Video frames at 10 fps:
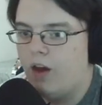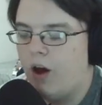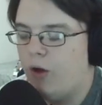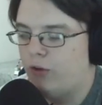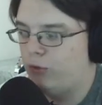
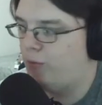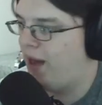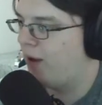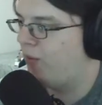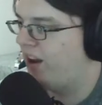Oh, this was
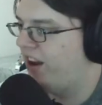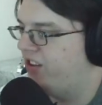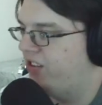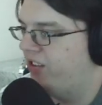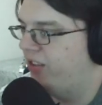back when I
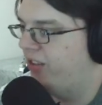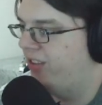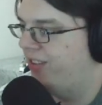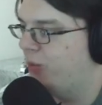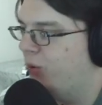
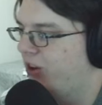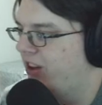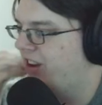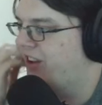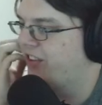
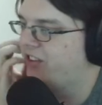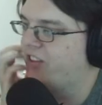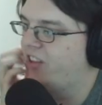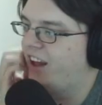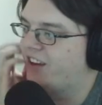would
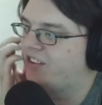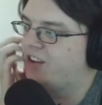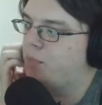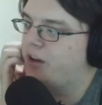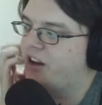select
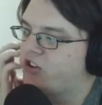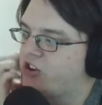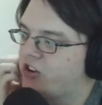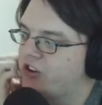a picture.